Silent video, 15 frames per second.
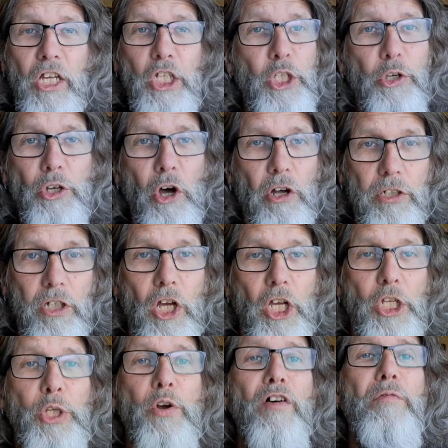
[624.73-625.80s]
you're not
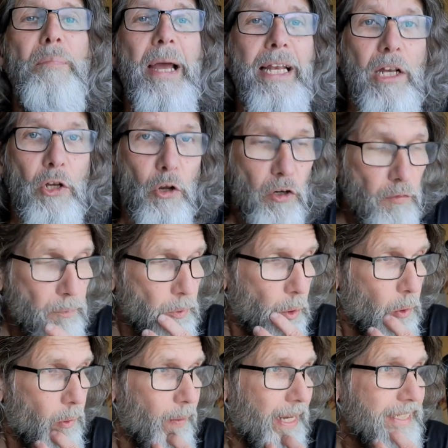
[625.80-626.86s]
you have made a lot of
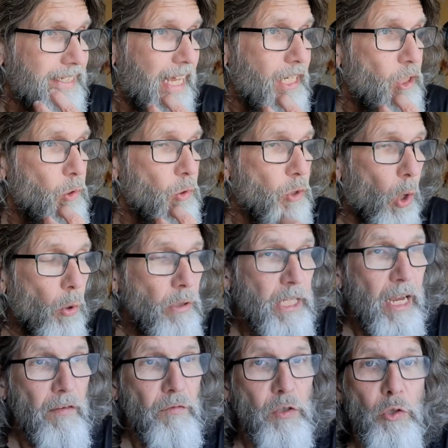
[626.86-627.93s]
progress and you don't
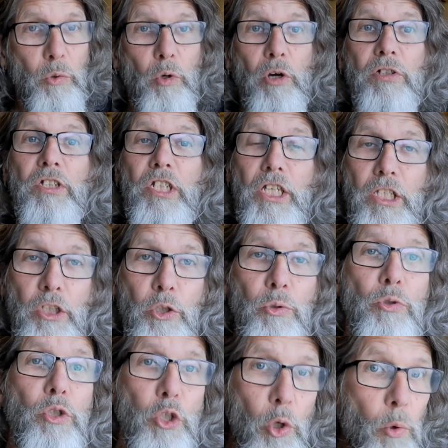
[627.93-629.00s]
have to continue
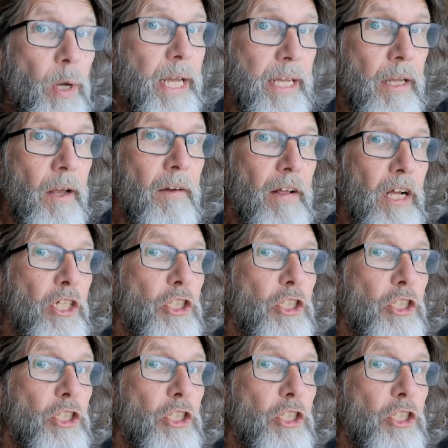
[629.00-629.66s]
doing